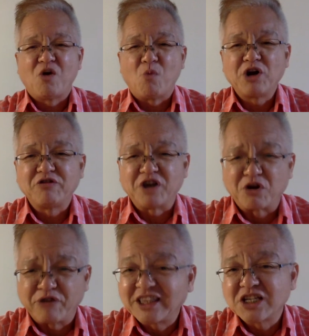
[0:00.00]
One of the
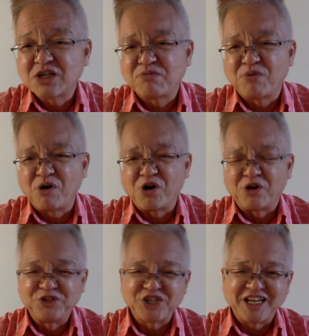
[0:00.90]
greatest form
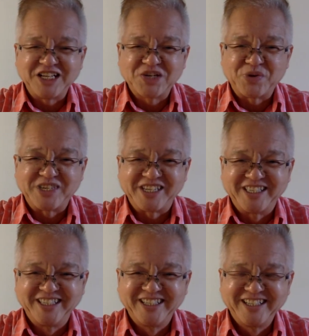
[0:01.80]
of Chinese
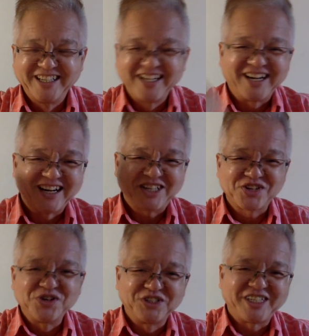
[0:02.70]
cuisine.
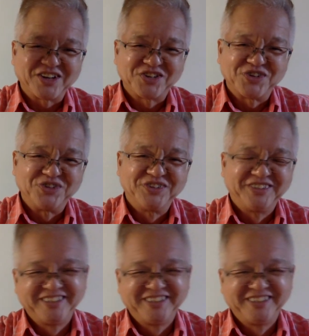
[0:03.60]
Let's go Jiangsu.